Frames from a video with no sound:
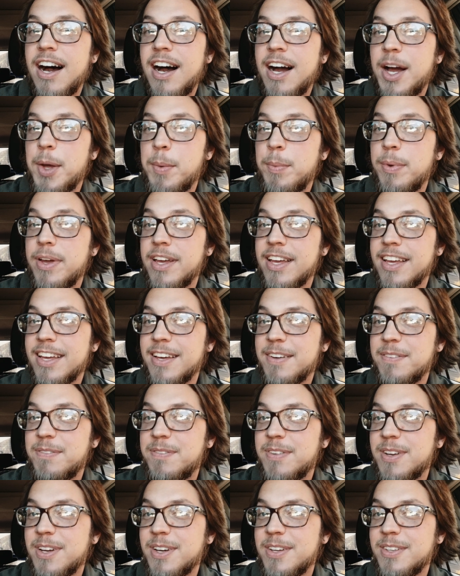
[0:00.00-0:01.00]
I may
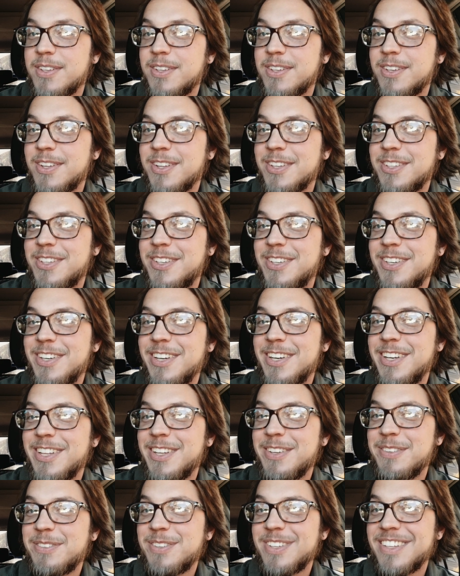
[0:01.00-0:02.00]
have found an
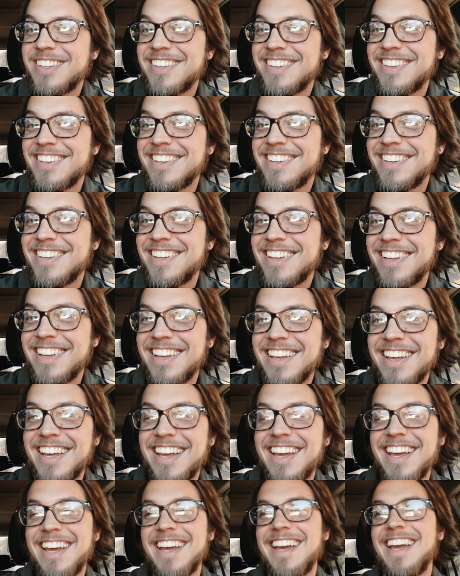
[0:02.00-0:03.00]
alternative,
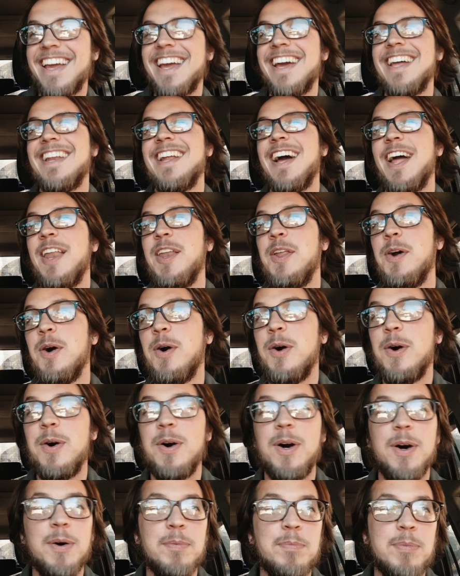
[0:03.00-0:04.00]
and I
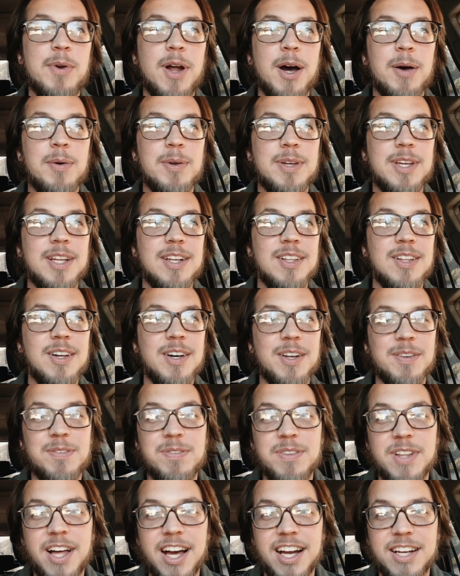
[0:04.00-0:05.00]
know I'll probably get a lot
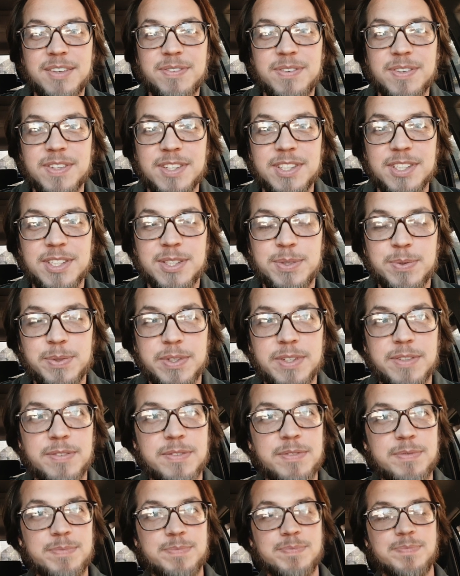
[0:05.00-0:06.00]
of flack for this
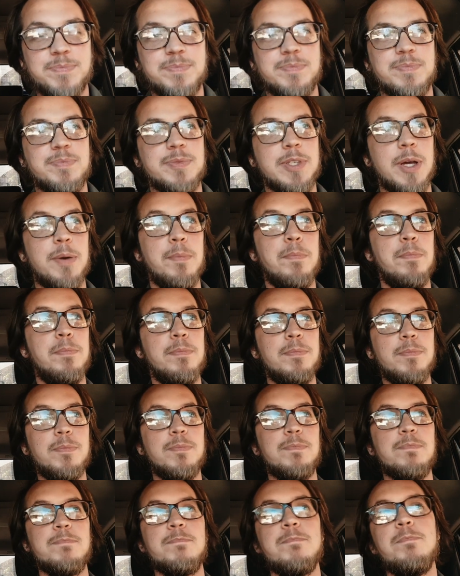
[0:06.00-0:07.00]
one,
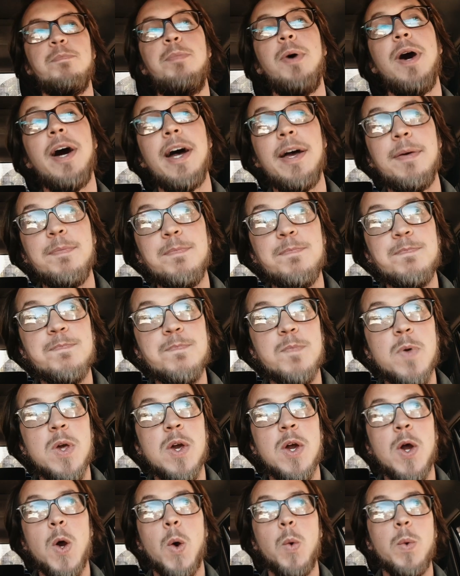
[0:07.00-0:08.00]
but
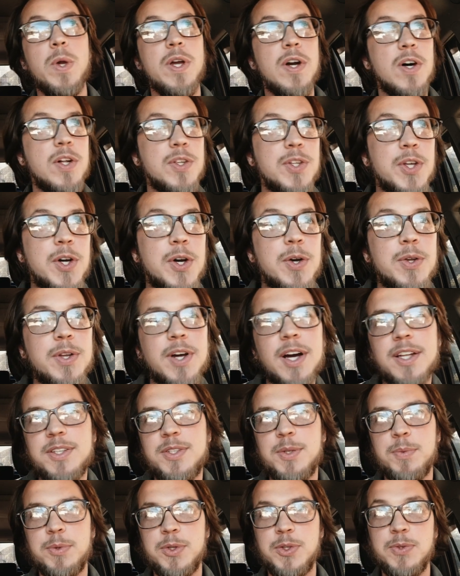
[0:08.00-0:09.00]
we all know
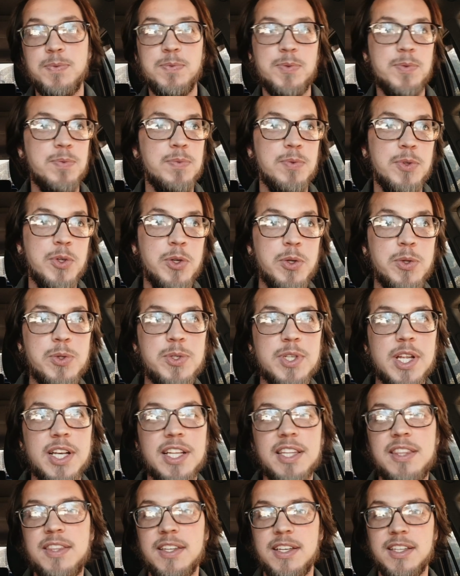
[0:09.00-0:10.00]
not to use
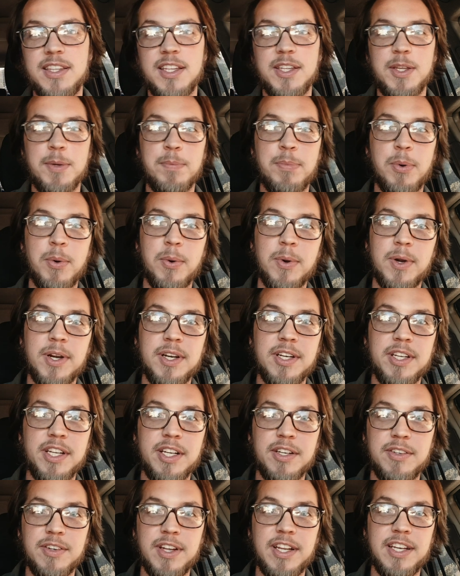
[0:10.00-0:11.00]
anything that you pour
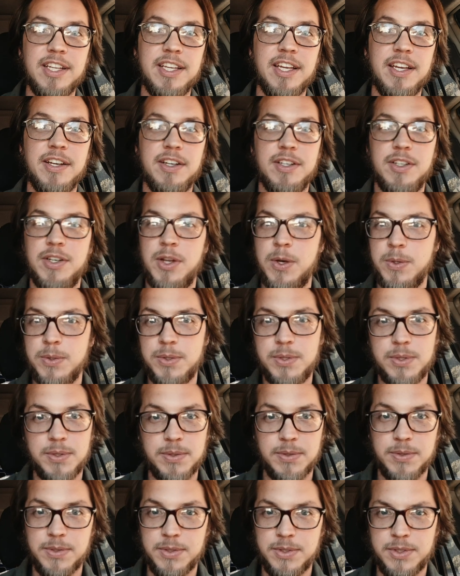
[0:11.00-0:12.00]
into your radiator. No
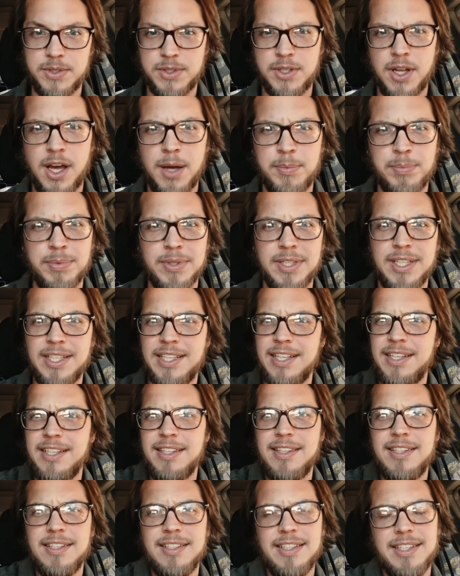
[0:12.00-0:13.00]
stop leak,
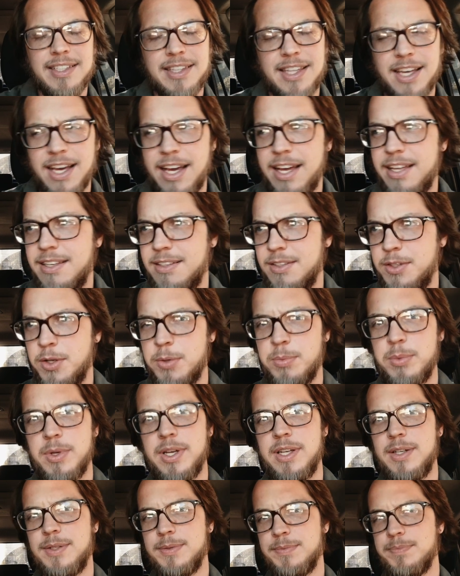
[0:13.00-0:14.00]
anything like that, no
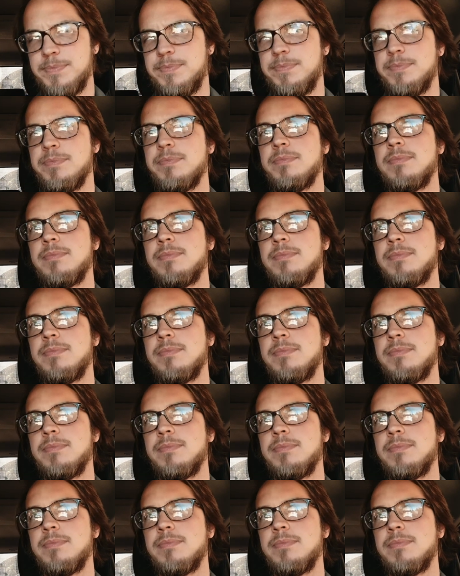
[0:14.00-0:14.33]
bueno.